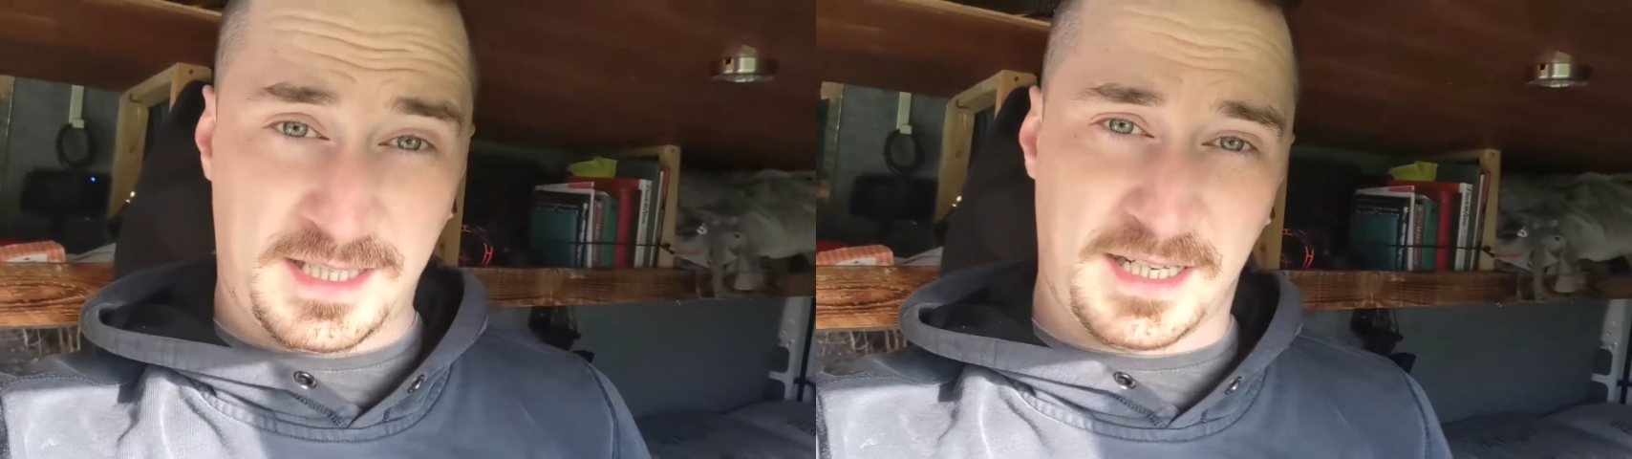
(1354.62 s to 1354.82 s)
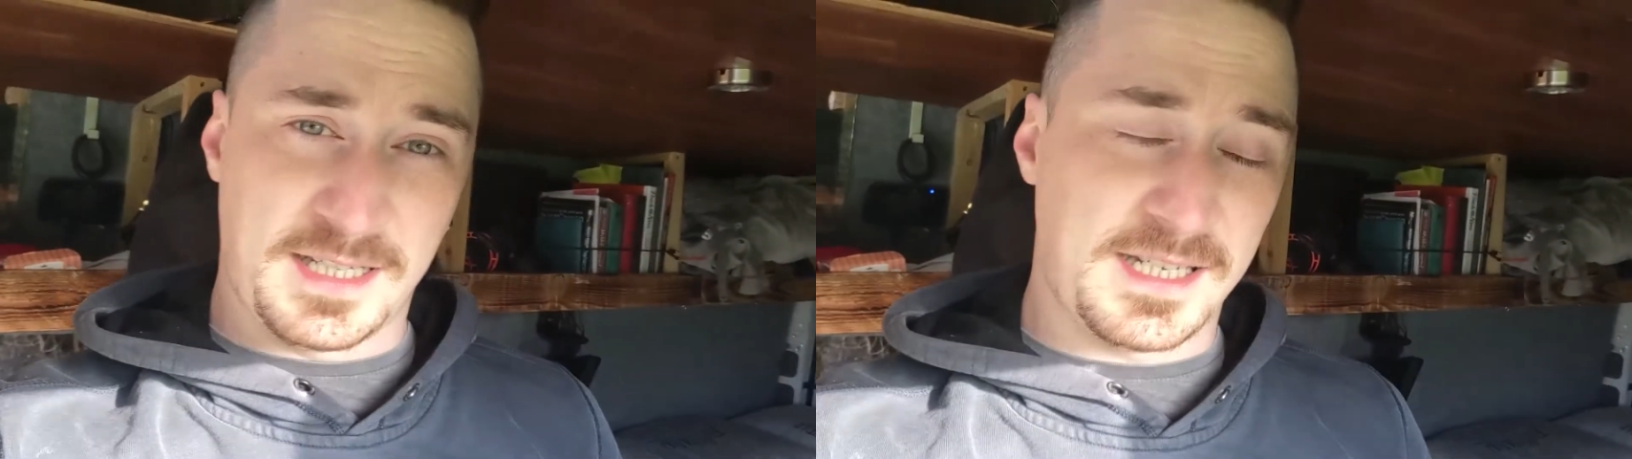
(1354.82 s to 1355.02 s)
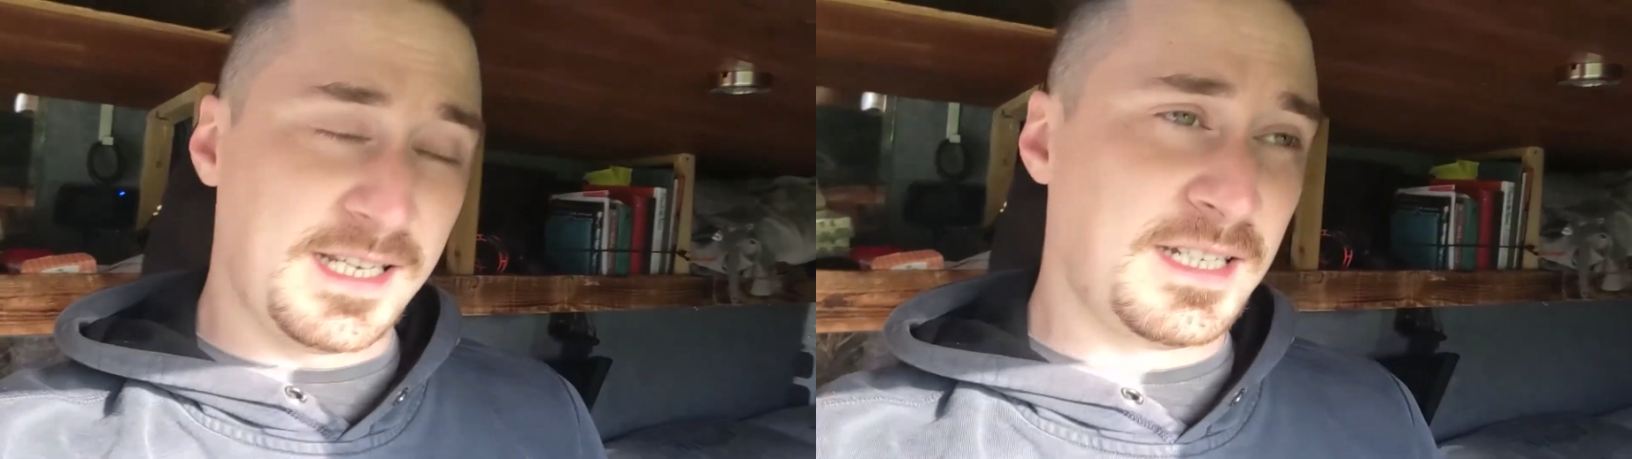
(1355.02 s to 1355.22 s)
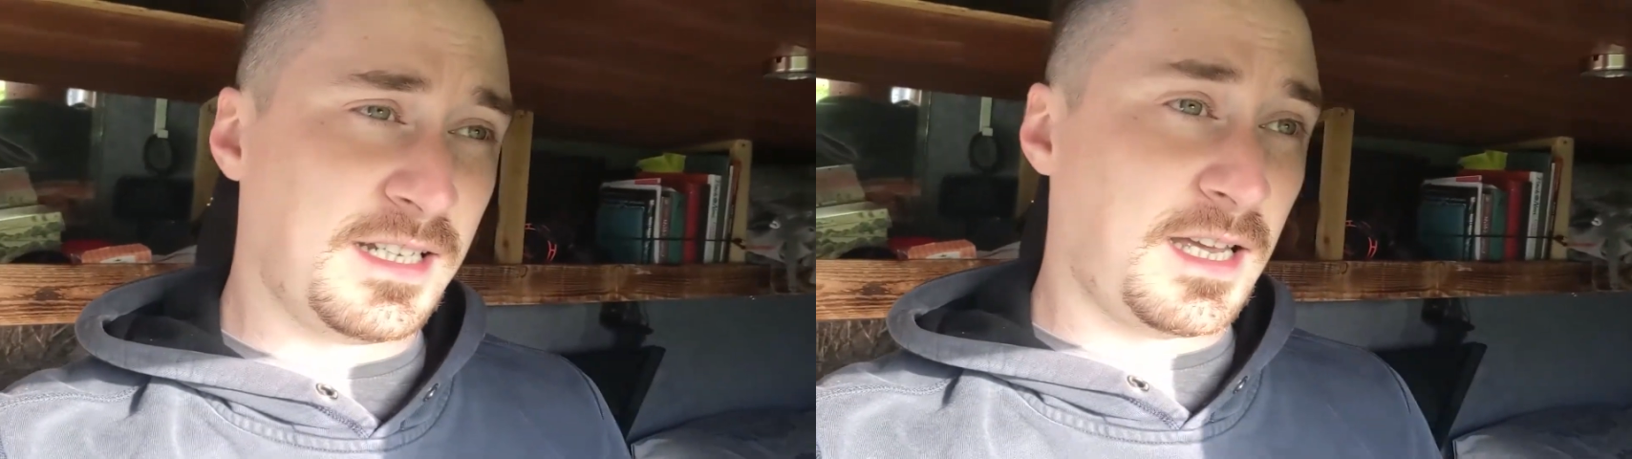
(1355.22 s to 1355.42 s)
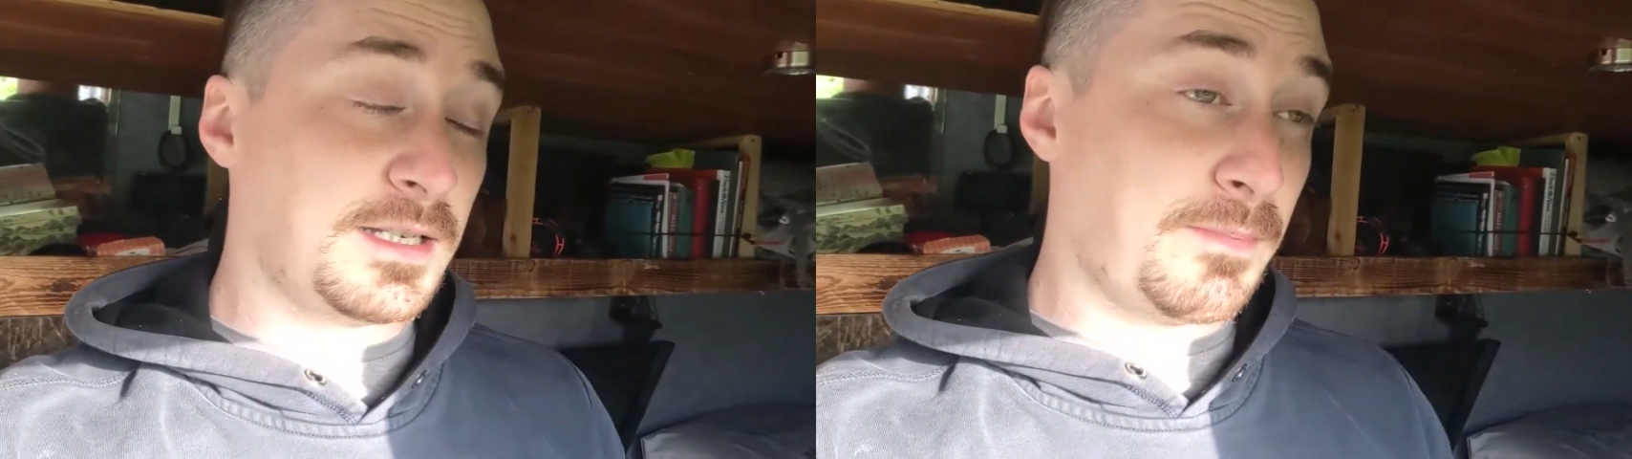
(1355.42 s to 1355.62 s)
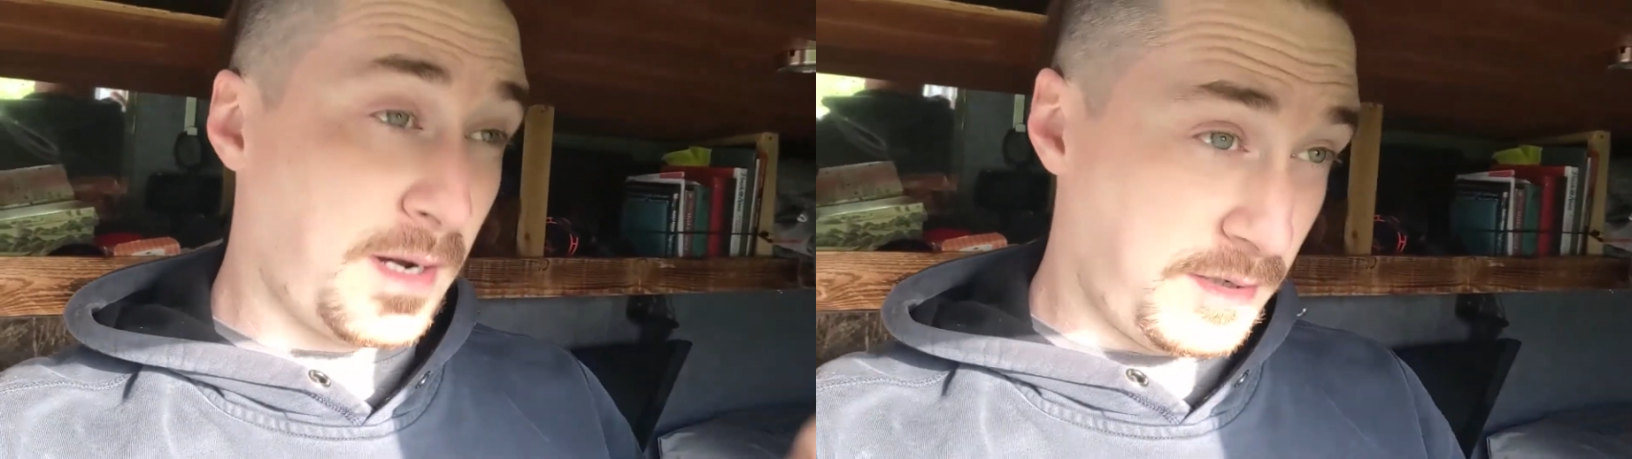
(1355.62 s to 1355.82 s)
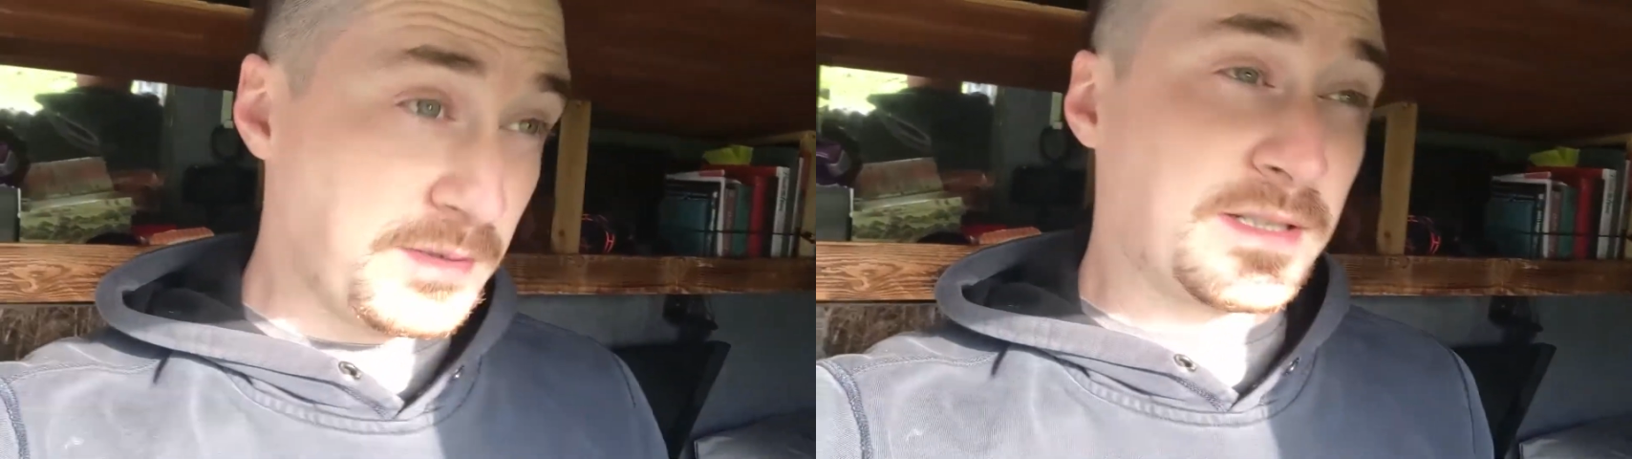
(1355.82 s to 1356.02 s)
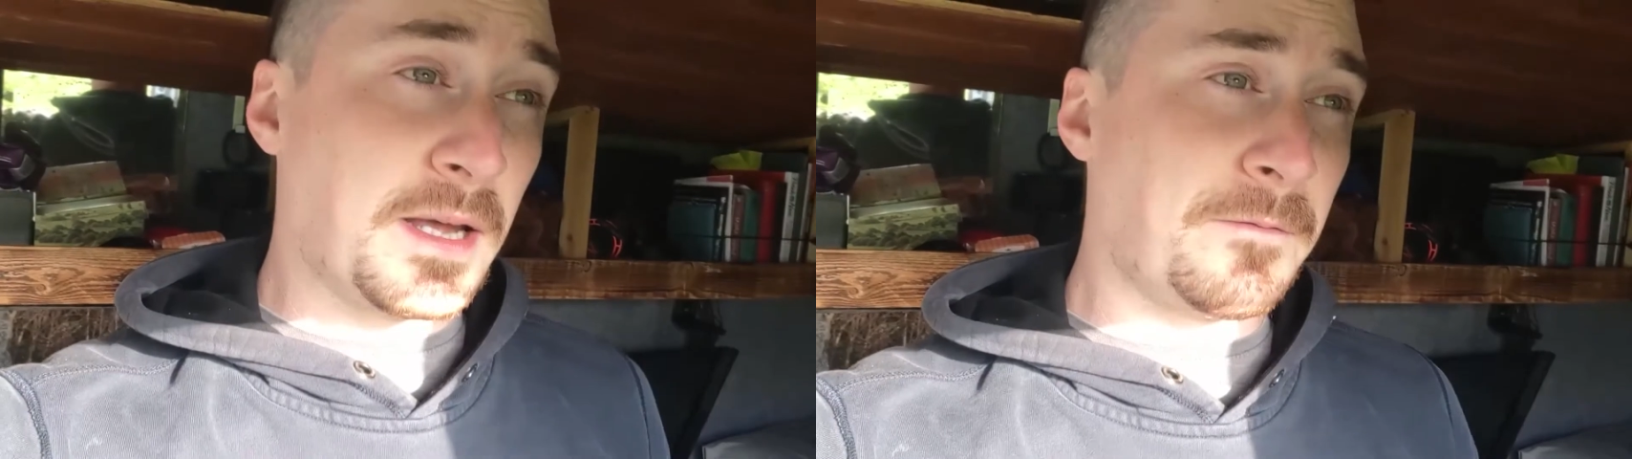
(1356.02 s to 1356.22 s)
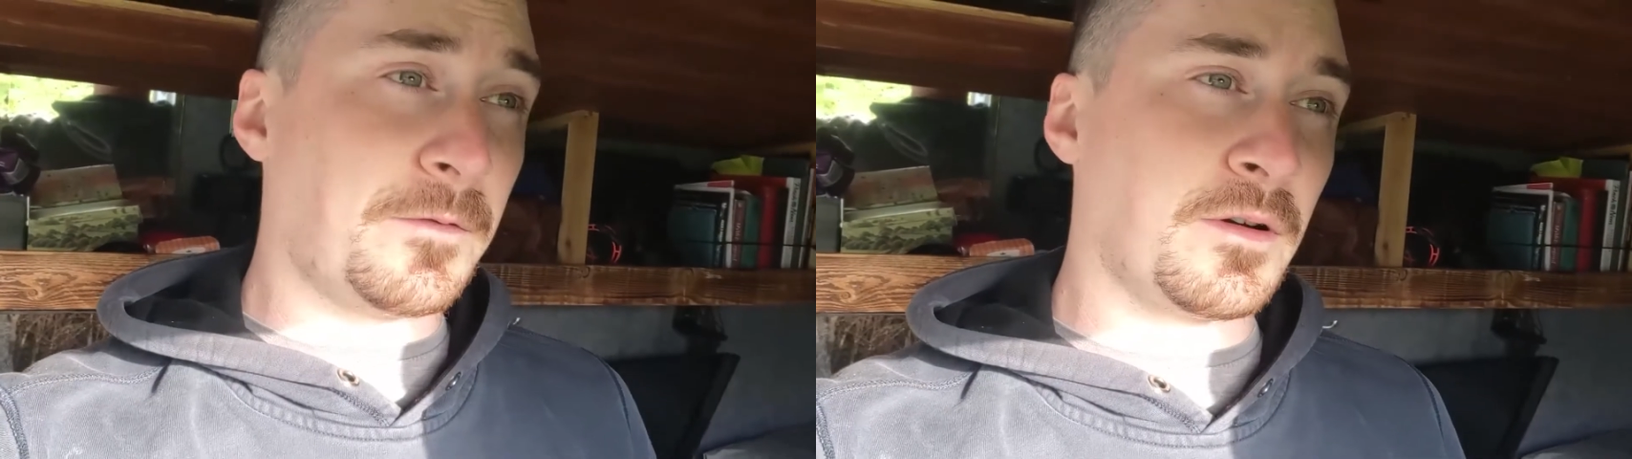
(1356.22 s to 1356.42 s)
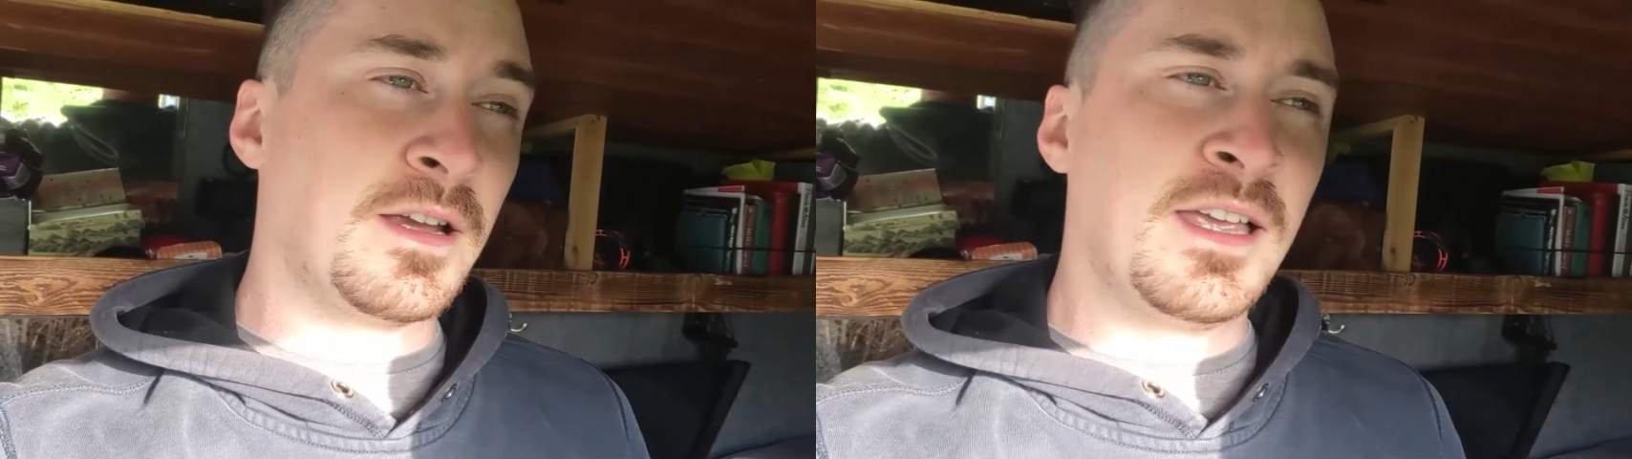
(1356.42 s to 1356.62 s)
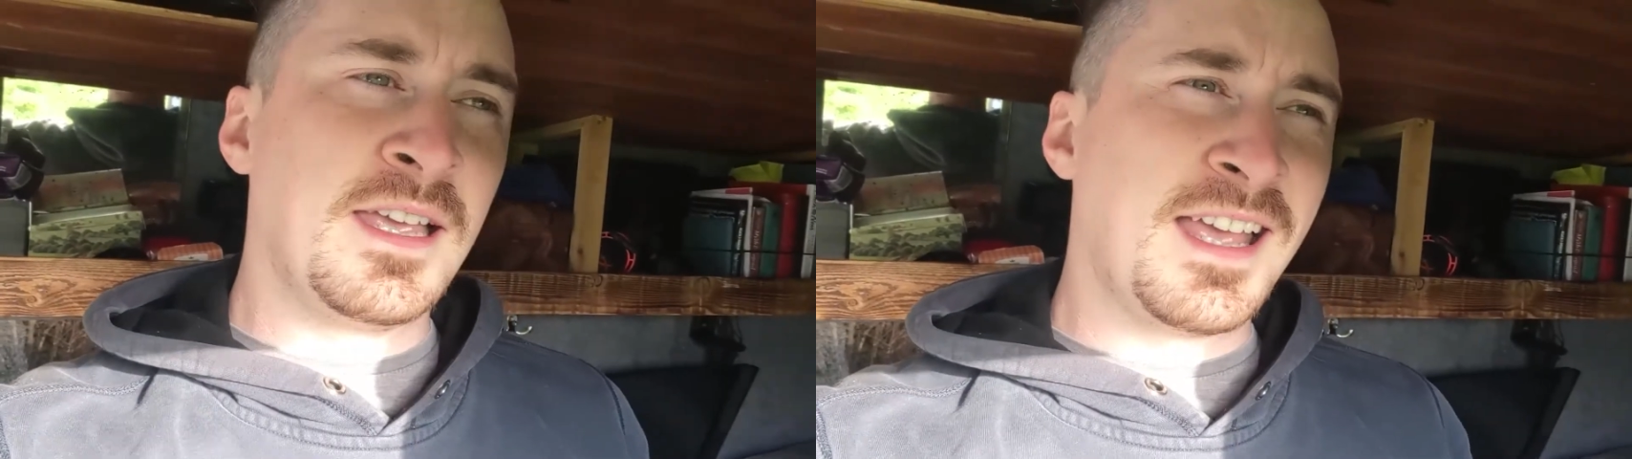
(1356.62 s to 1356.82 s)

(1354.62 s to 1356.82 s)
thing I did, I had to buy new stuff for it,